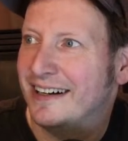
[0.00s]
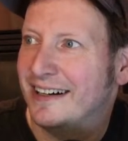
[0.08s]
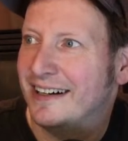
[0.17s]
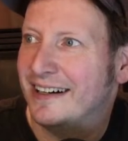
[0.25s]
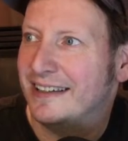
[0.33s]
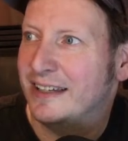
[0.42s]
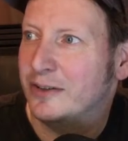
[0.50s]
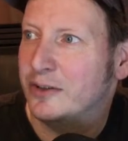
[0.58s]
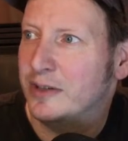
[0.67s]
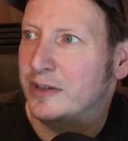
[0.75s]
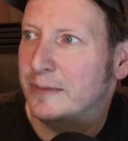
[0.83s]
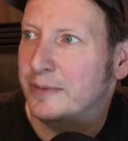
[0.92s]
Neil, you need
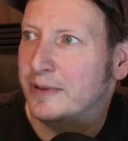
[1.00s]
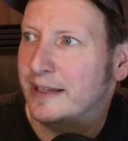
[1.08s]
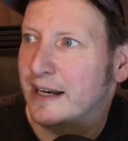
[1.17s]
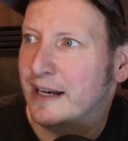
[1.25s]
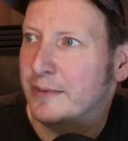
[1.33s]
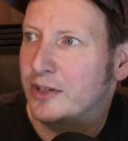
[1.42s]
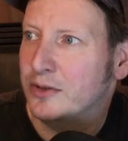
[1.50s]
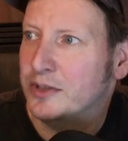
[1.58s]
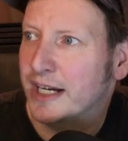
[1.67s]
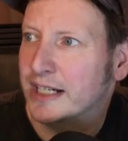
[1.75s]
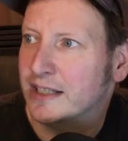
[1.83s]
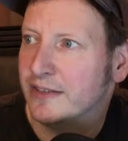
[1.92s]
to play that. I'm a huge
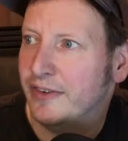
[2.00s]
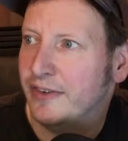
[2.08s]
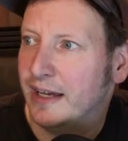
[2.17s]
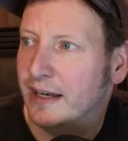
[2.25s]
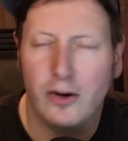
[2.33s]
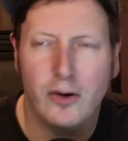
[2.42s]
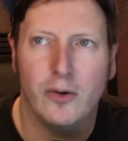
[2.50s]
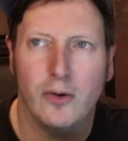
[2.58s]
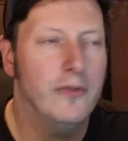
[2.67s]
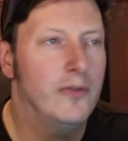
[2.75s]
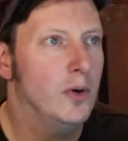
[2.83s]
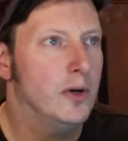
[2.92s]
Hexen fan. Oh, of
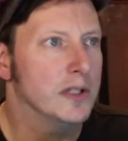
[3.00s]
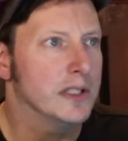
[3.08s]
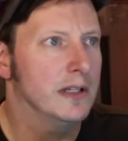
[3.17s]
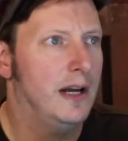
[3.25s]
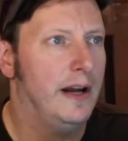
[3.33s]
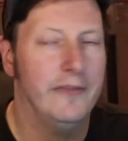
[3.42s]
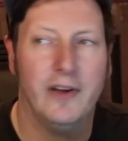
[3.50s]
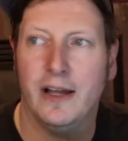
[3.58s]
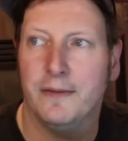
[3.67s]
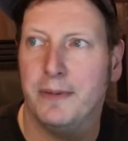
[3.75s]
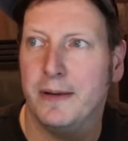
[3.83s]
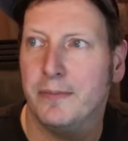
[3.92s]
course. I've got
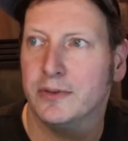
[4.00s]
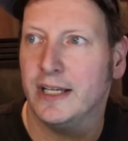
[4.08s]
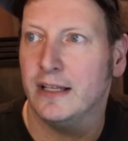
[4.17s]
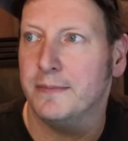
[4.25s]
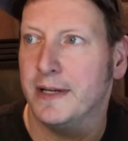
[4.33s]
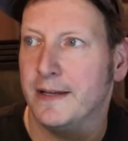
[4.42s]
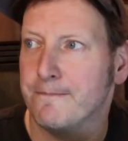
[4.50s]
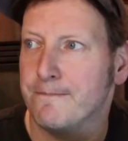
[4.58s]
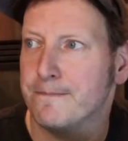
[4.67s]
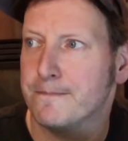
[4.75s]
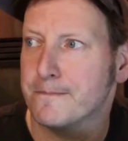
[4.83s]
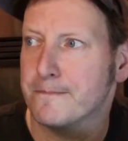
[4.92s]
people telling me,
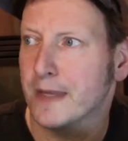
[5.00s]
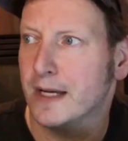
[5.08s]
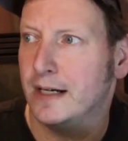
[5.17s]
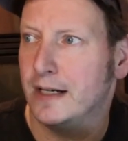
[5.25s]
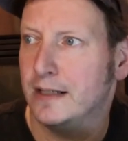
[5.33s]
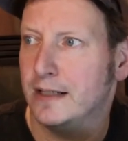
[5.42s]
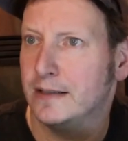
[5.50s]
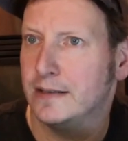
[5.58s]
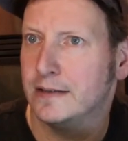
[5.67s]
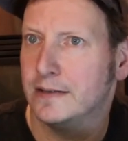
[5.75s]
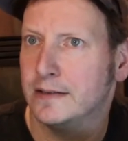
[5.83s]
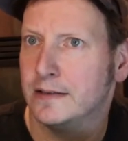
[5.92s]
well,
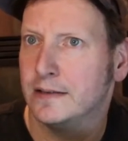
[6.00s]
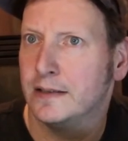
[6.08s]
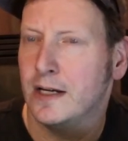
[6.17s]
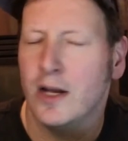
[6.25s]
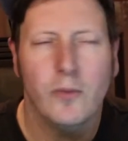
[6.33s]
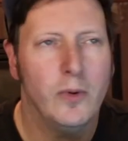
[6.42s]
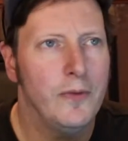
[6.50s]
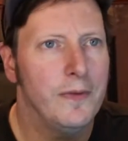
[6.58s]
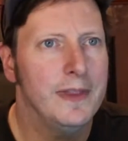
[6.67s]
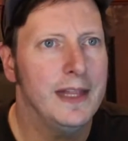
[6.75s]
that's the